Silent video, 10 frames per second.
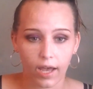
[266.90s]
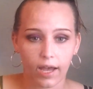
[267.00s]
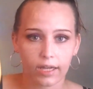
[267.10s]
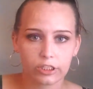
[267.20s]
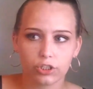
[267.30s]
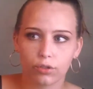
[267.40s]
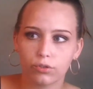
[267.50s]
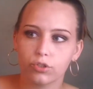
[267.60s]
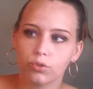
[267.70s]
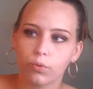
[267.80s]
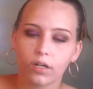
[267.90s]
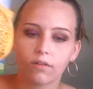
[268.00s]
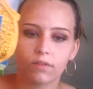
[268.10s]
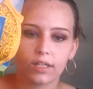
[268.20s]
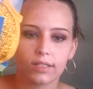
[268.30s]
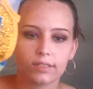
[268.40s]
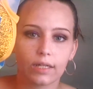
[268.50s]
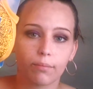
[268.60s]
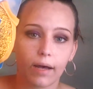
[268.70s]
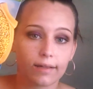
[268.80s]
I showed you one of these
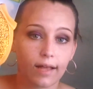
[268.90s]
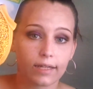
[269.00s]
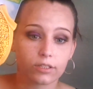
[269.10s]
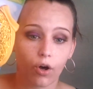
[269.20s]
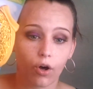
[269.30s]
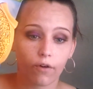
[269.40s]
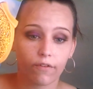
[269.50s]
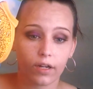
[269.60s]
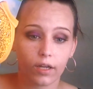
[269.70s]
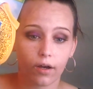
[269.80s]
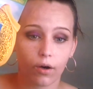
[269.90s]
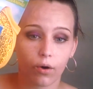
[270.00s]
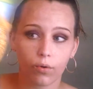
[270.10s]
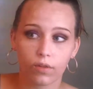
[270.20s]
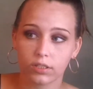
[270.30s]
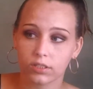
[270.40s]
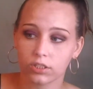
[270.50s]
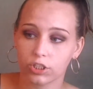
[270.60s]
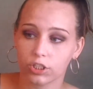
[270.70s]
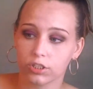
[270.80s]
in my last haul video. This
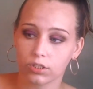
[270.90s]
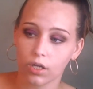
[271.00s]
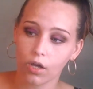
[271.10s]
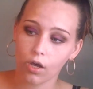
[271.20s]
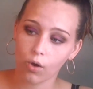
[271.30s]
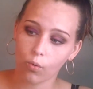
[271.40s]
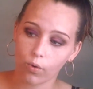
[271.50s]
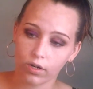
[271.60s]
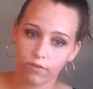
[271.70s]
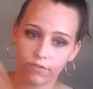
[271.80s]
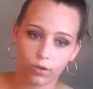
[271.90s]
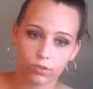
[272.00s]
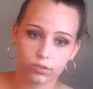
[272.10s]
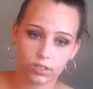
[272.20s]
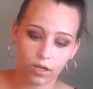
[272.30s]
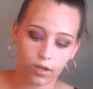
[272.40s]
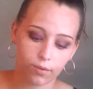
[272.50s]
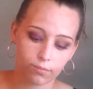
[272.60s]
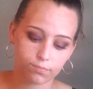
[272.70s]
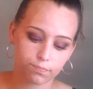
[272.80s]
is just one of those
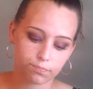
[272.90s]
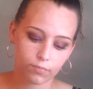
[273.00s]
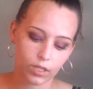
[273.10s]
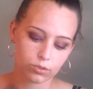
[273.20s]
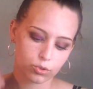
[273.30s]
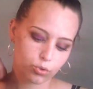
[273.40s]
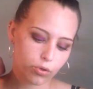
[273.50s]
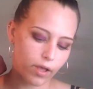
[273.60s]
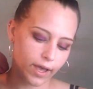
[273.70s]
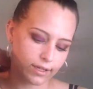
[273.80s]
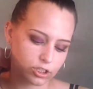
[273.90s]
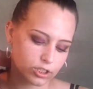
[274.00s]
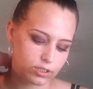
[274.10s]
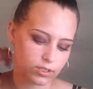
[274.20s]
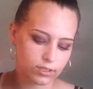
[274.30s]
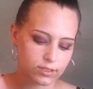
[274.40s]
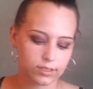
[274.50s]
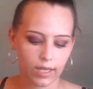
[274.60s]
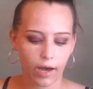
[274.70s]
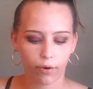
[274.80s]
dual action
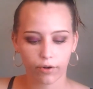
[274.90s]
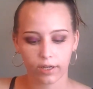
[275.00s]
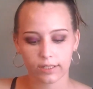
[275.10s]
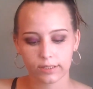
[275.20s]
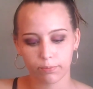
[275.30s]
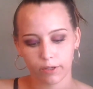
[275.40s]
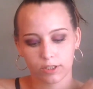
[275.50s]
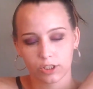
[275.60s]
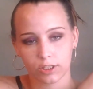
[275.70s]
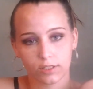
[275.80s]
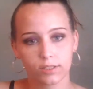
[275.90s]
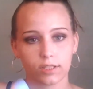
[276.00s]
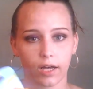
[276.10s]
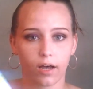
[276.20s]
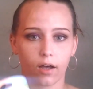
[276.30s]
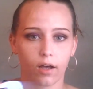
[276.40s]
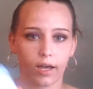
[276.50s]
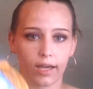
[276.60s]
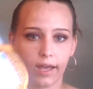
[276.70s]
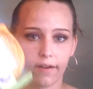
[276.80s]
scouring sponges.
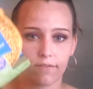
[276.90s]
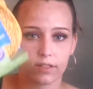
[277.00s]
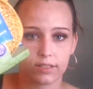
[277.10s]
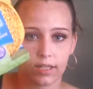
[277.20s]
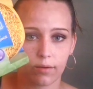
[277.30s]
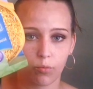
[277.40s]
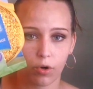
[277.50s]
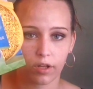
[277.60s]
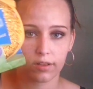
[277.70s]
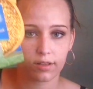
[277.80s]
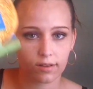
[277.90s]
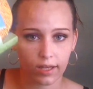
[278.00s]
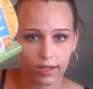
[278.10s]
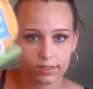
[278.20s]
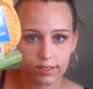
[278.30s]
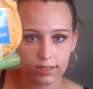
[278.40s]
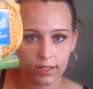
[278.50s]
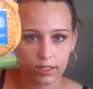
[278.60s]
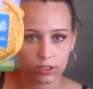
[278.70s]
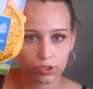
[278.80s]
I have the same one, like I said,
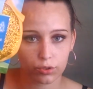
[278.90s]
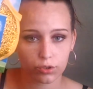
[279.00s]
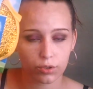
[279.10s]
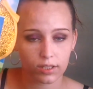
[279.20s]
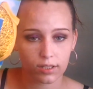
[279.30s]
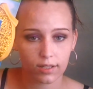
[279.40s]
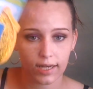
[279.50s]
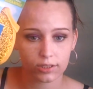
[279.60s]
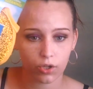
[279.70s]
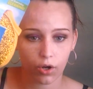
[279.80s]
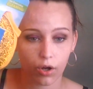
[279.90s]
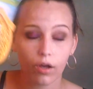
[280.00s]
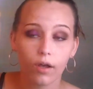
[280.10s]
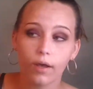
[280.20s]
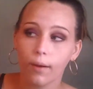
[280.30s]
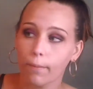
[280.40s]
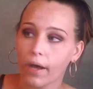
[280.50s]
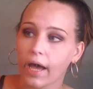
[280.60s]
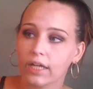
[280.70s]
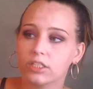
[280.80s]
that I showed you in the last haul,
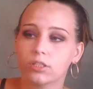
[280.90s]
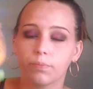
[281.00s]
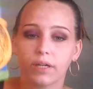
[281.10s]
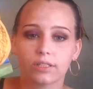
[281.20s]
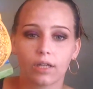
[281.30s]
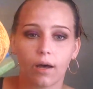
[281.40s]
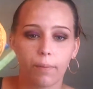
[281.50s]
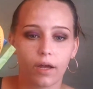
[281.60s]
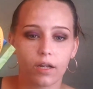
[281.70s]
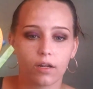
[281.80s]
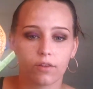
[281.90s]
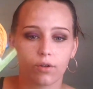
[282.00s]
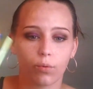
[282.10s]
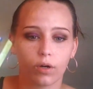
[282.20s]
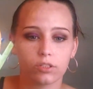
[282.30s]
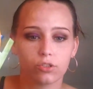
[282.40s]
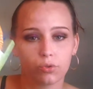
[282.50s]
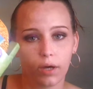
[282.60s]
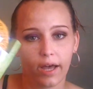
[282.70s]
but I just picked up another one to